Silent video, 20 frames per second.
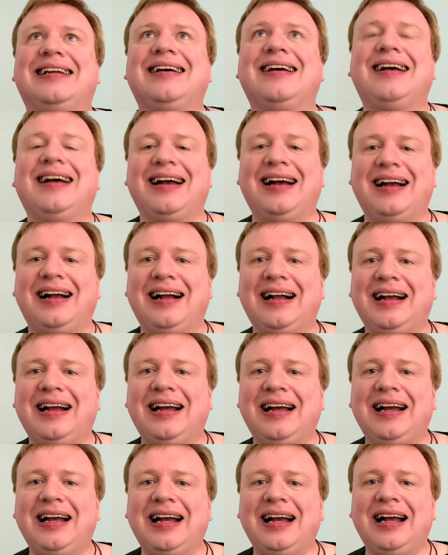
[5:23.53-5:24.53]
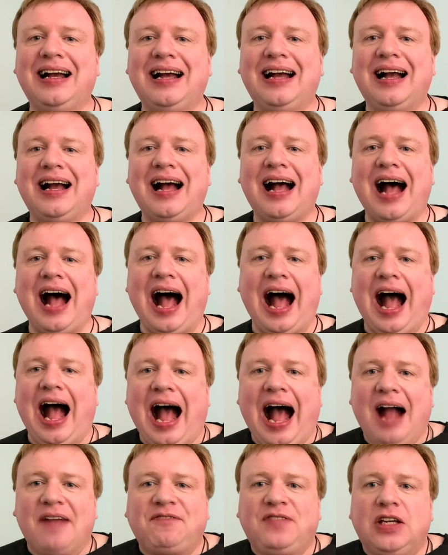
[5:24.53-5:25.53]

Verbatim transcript: I feel she was telling me to take